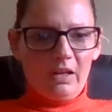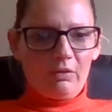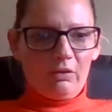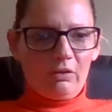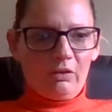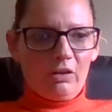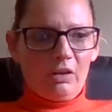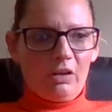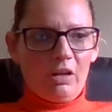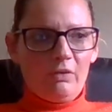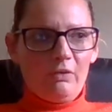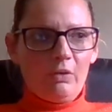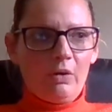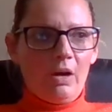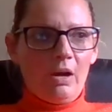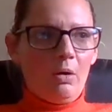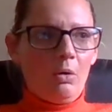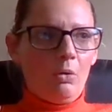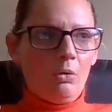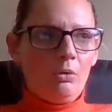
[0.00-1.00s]
Christian life,
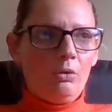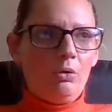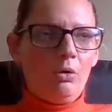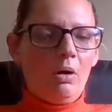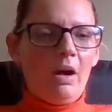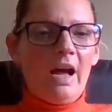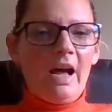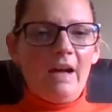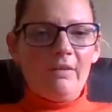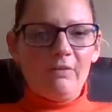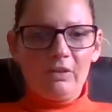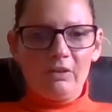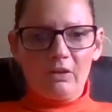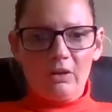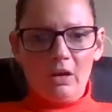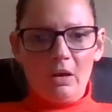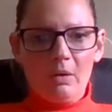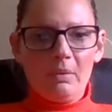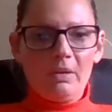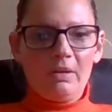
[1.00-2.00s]
or not having
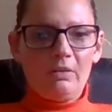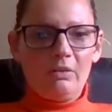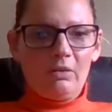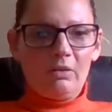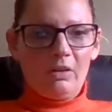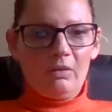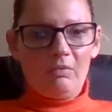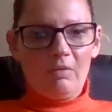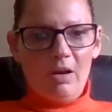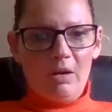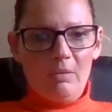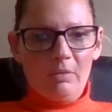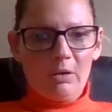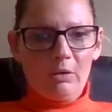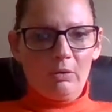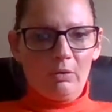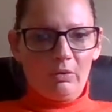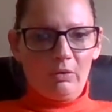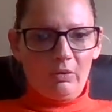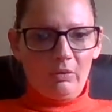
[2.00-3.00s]
to go into the
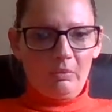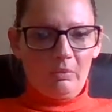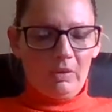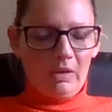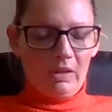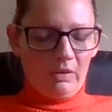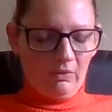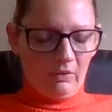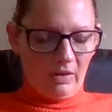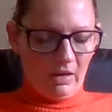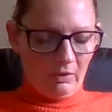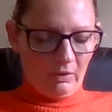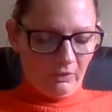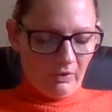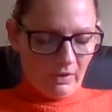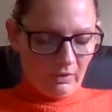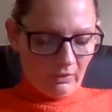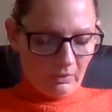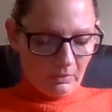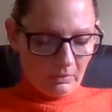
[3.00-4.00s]
Roman gods and give
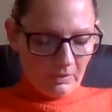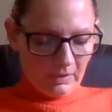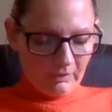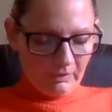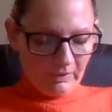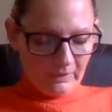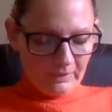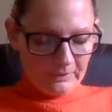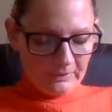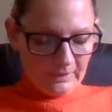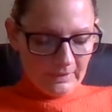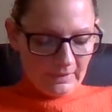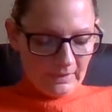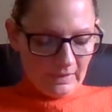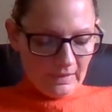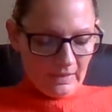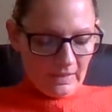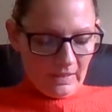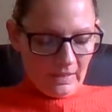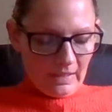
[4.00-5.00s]
sacrifices, whatever.
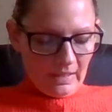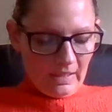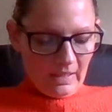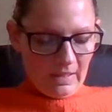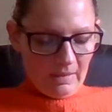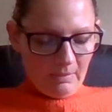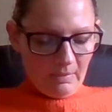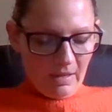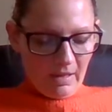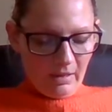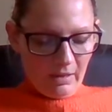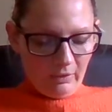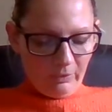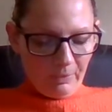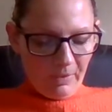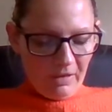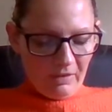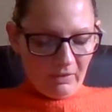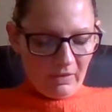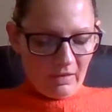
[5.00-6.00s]
And I
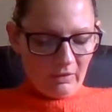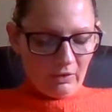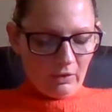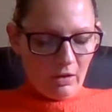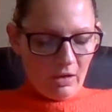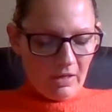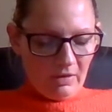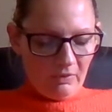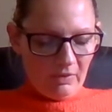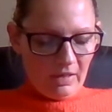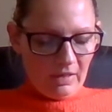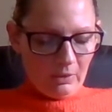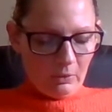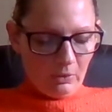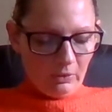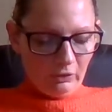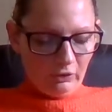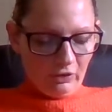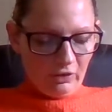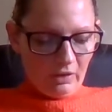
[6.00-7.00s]
suppose that's kind of a
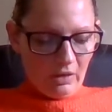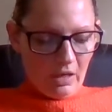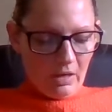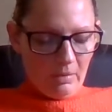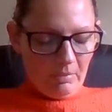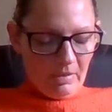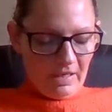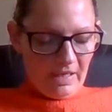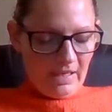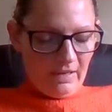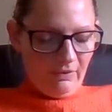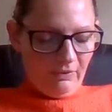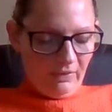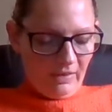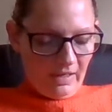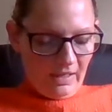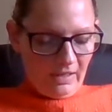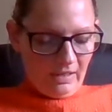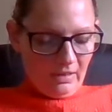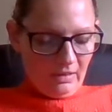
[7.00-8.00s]
question that I'm
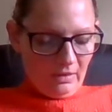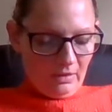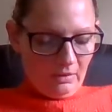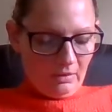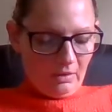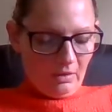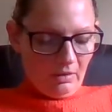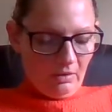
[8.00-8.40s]
leaving you